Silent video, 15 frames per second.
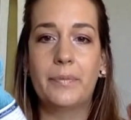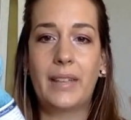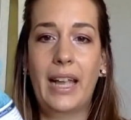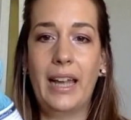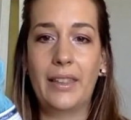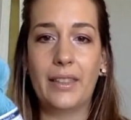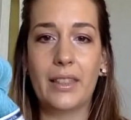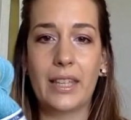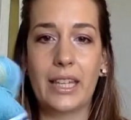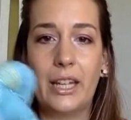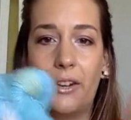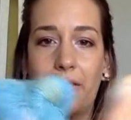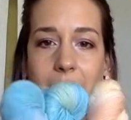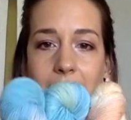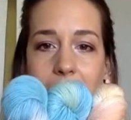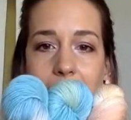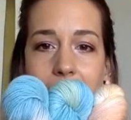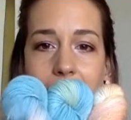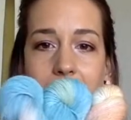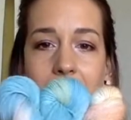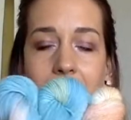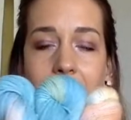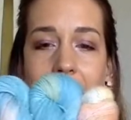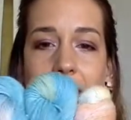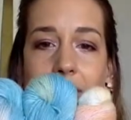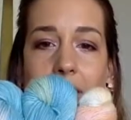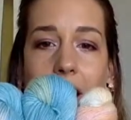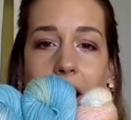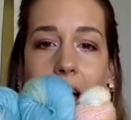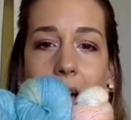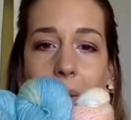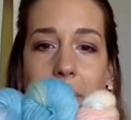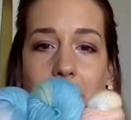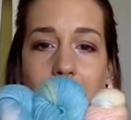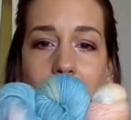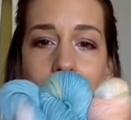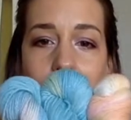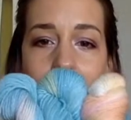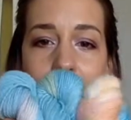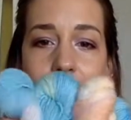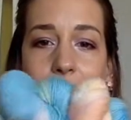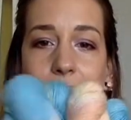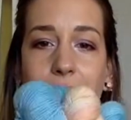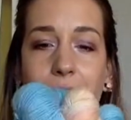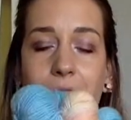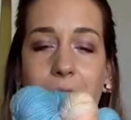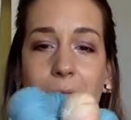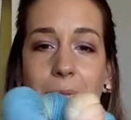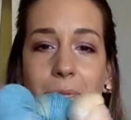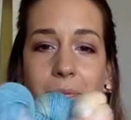and 3 of these. So I'm going to